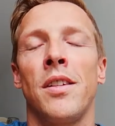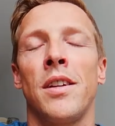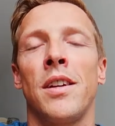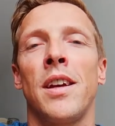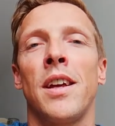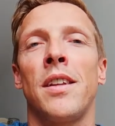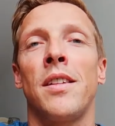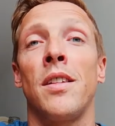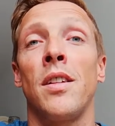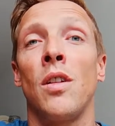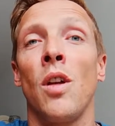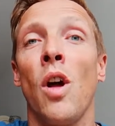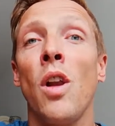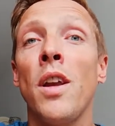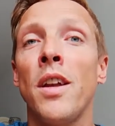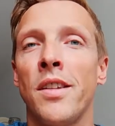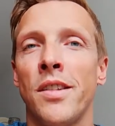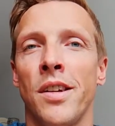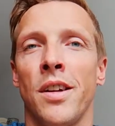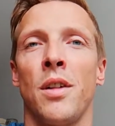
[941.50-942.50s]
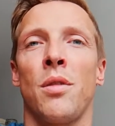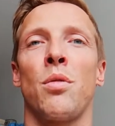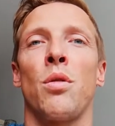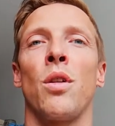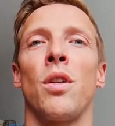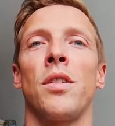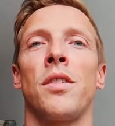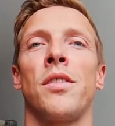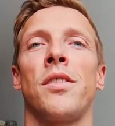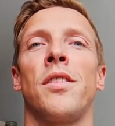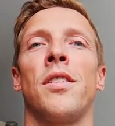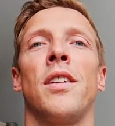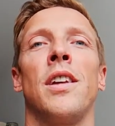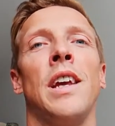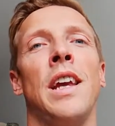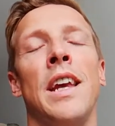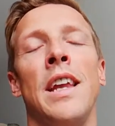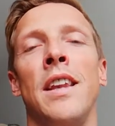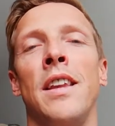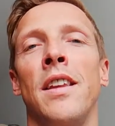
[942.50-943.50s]
get knowledge across
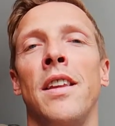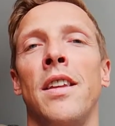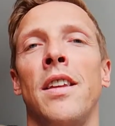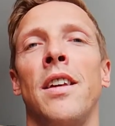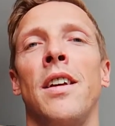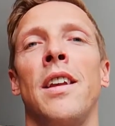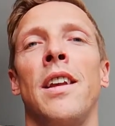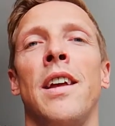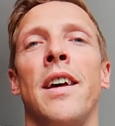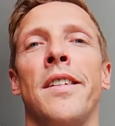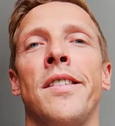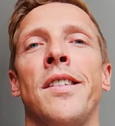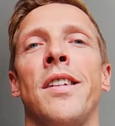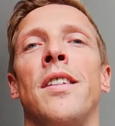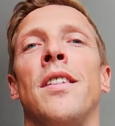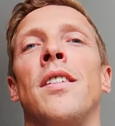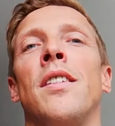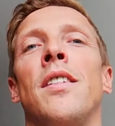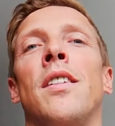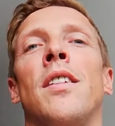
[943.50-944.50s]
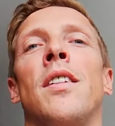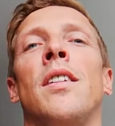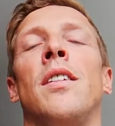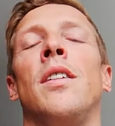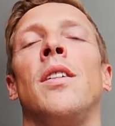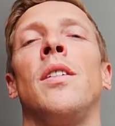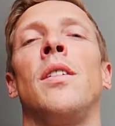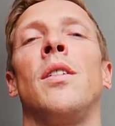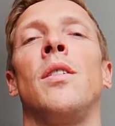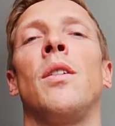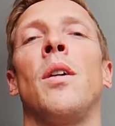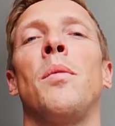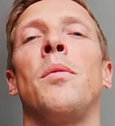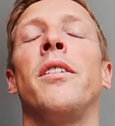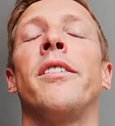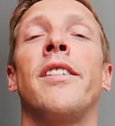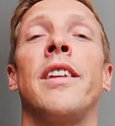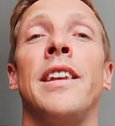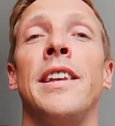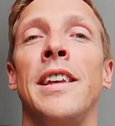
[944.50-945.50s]
in a lesson. You
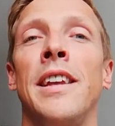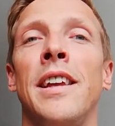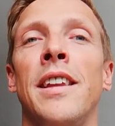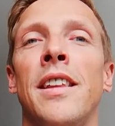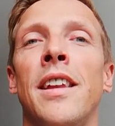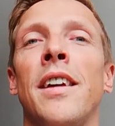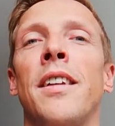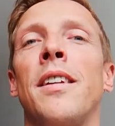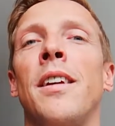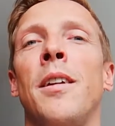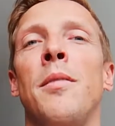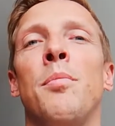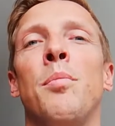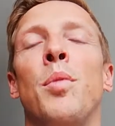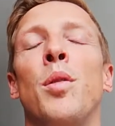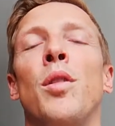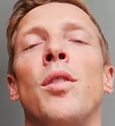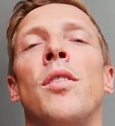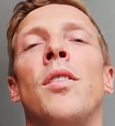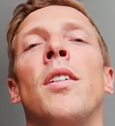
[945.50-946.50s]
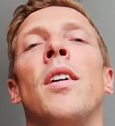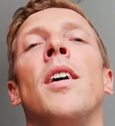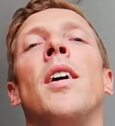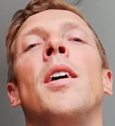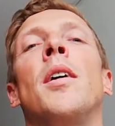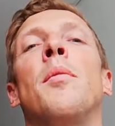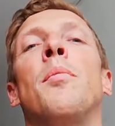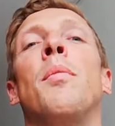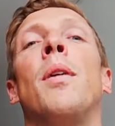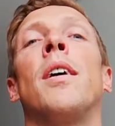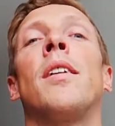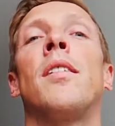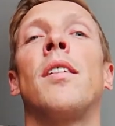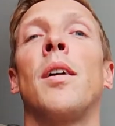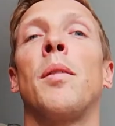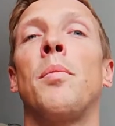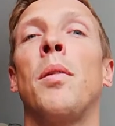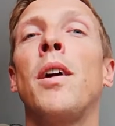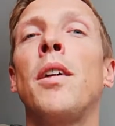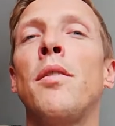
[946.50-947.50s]
obviously need that input, but
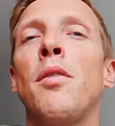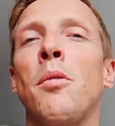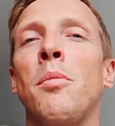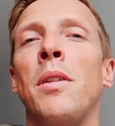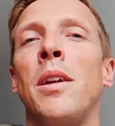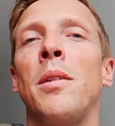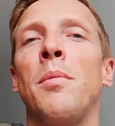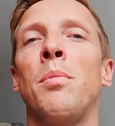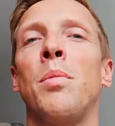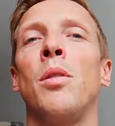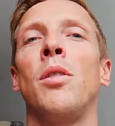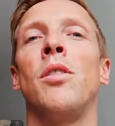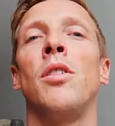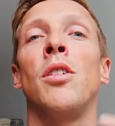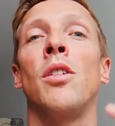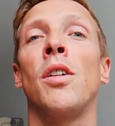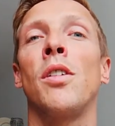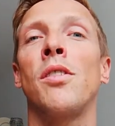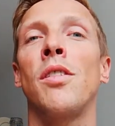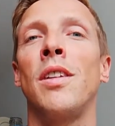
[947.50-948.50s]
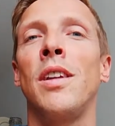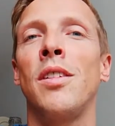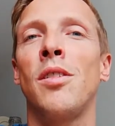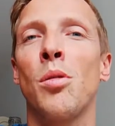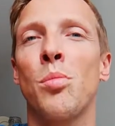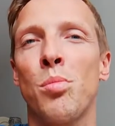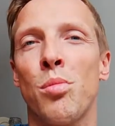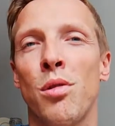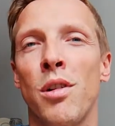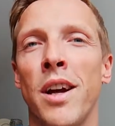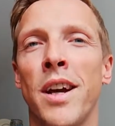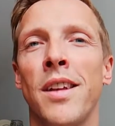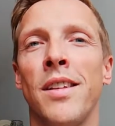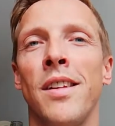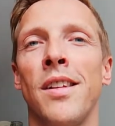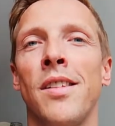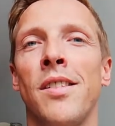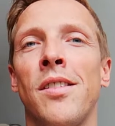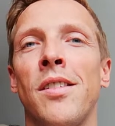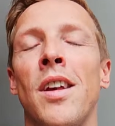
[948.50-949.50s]
apart from the input, you also need to
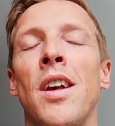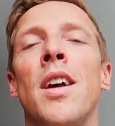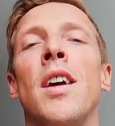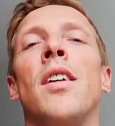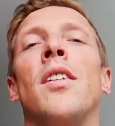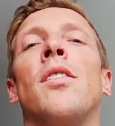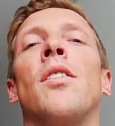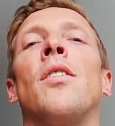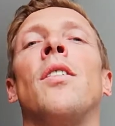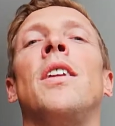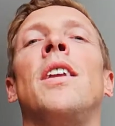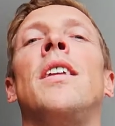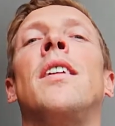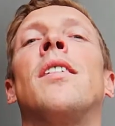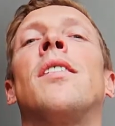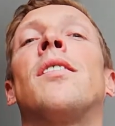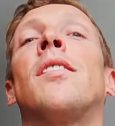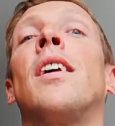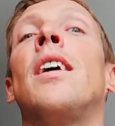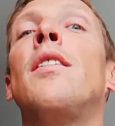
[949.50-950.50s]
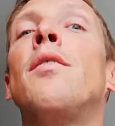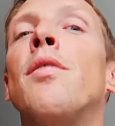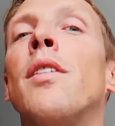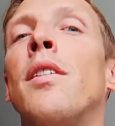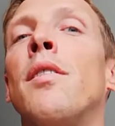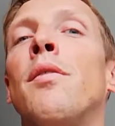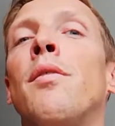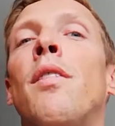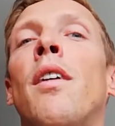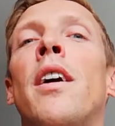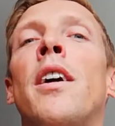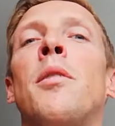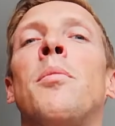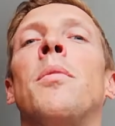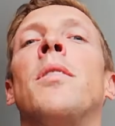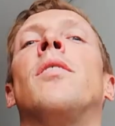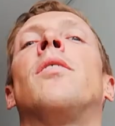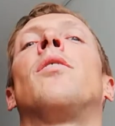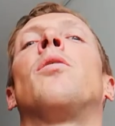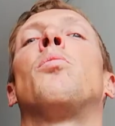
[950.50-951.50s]
practice. So you need a safe
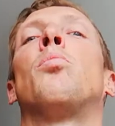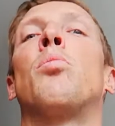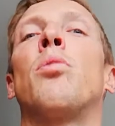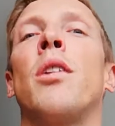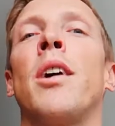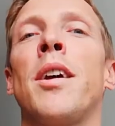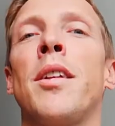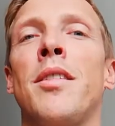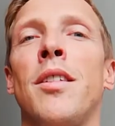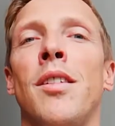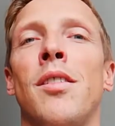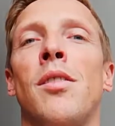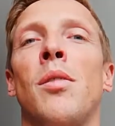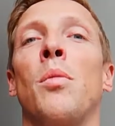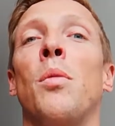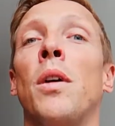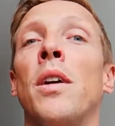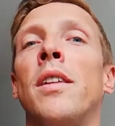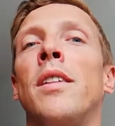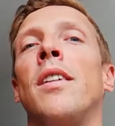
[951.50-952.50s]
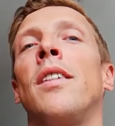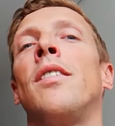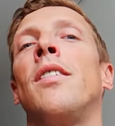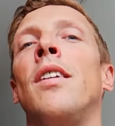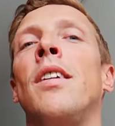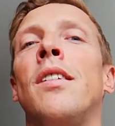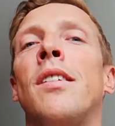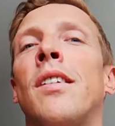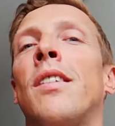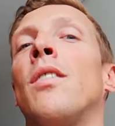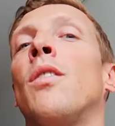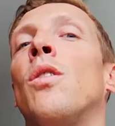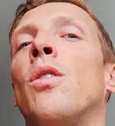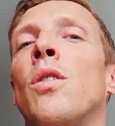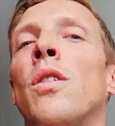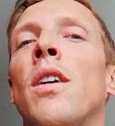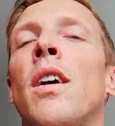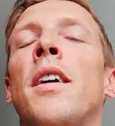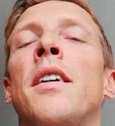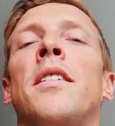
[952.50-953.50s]
environment to practice with a teacher
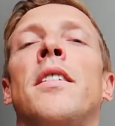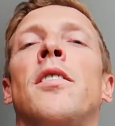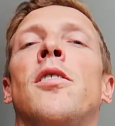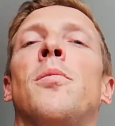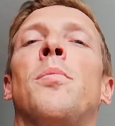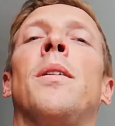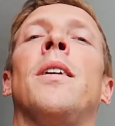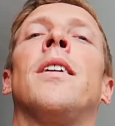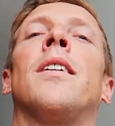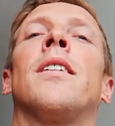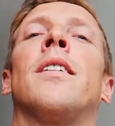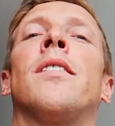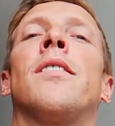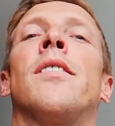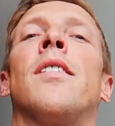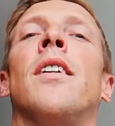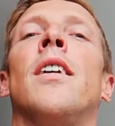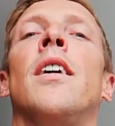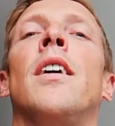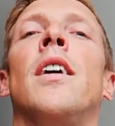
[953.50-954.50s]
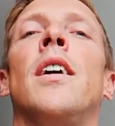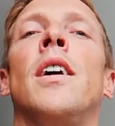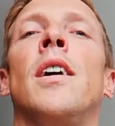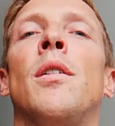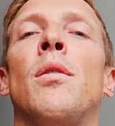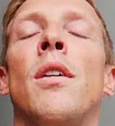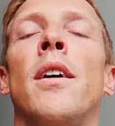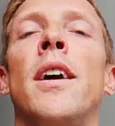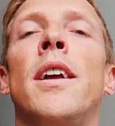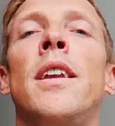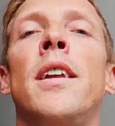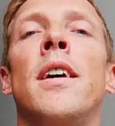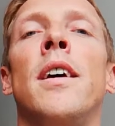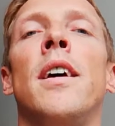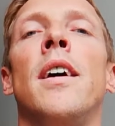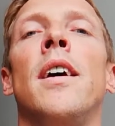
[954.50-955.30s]
or other speakers, right?